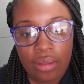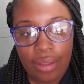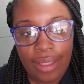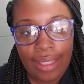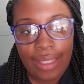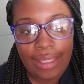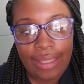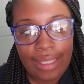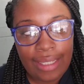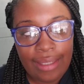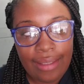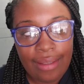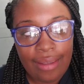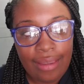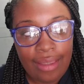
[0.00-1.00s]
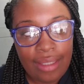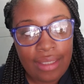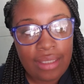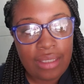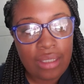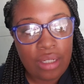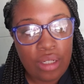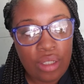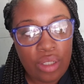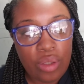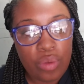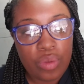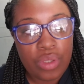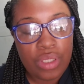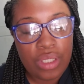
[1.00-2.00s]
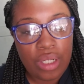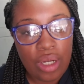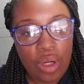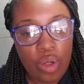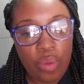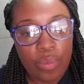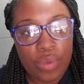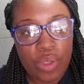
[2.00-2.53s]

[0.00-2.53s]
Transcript: anything this close to home